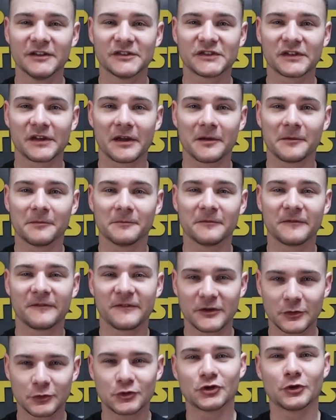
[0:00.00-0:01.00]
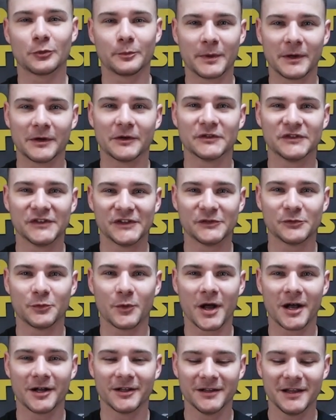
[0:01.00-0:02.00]
some future builds as
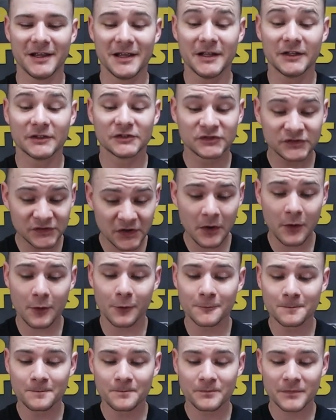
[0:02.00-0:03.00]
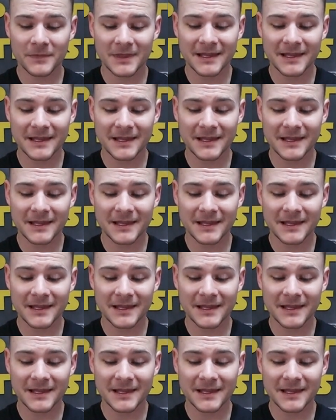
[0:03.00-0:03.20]
well. So